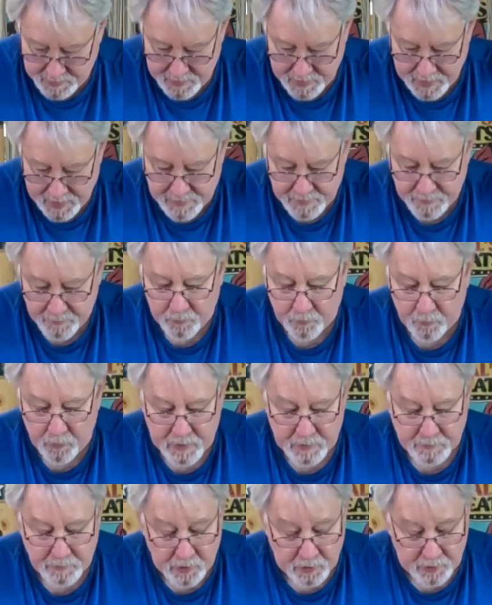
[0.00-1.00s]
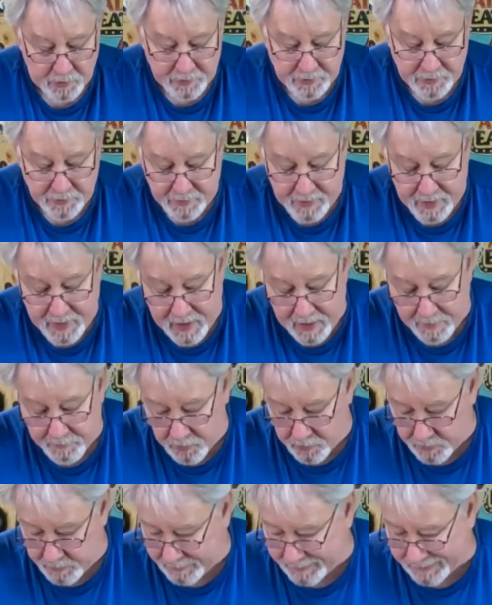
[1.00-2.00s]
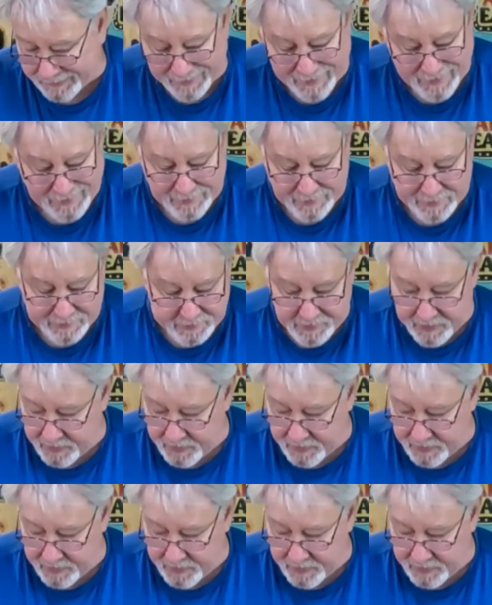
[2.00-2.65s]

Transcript: And what I'm going to do now, I'm going to clean this